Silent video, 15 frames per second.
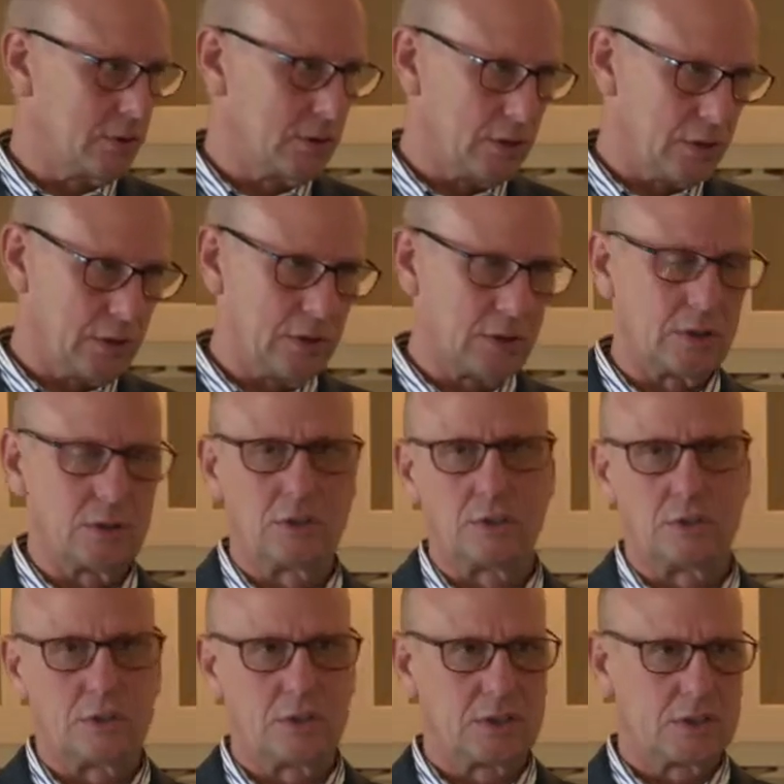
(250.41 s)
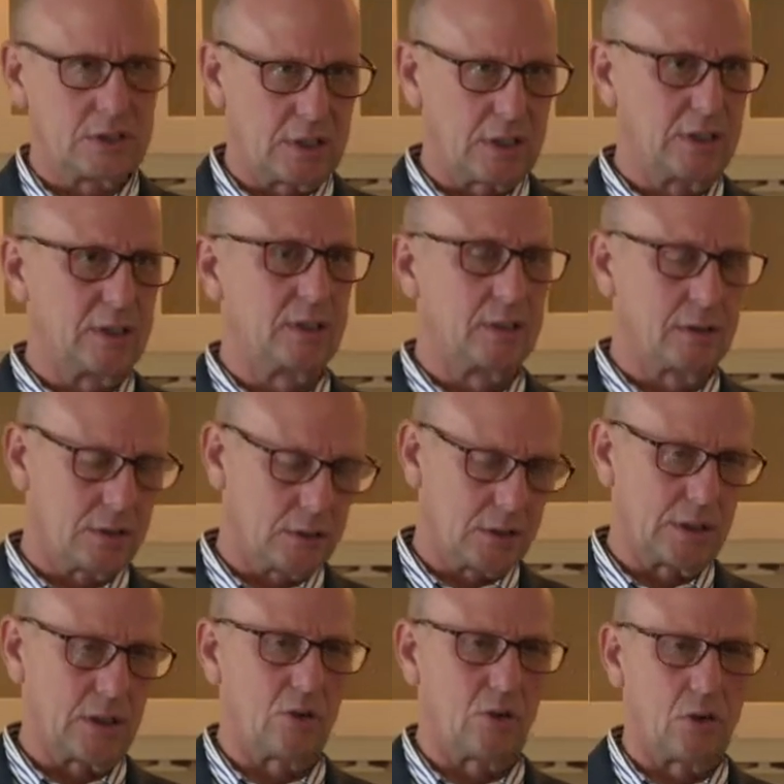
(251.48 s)
is to send a
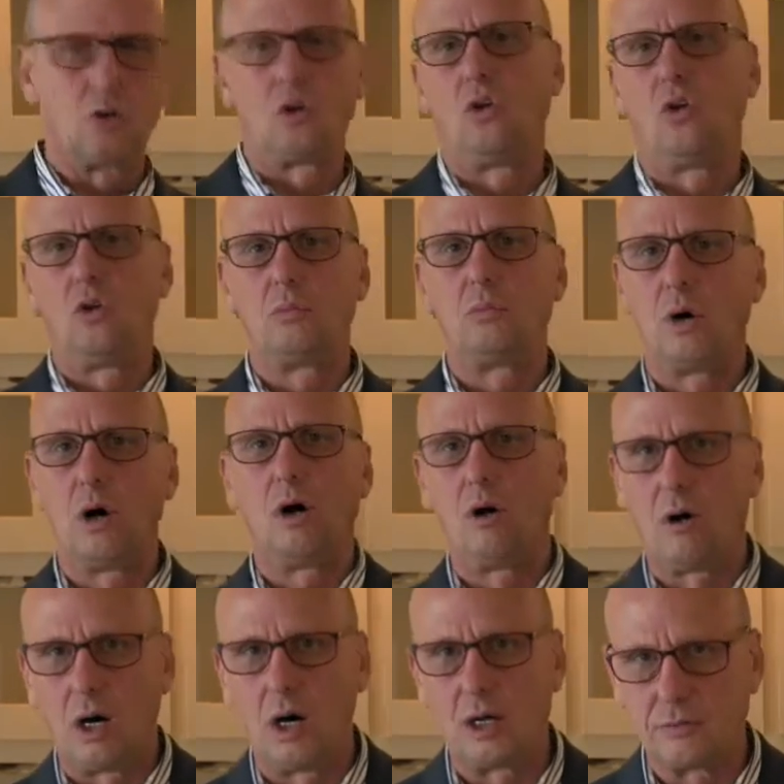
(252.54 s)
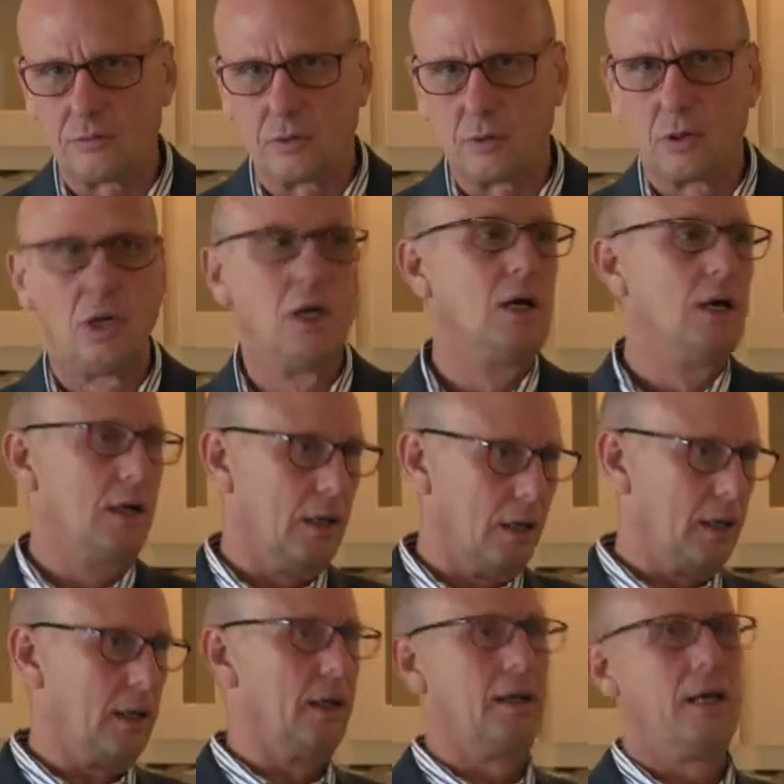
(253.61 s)
seller a low-ball offer
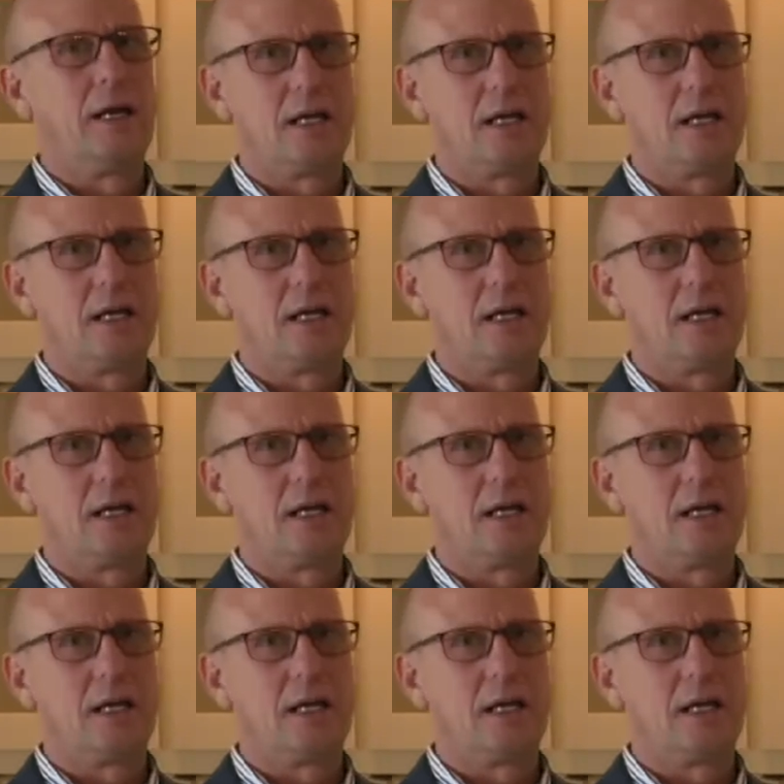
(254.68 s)
and then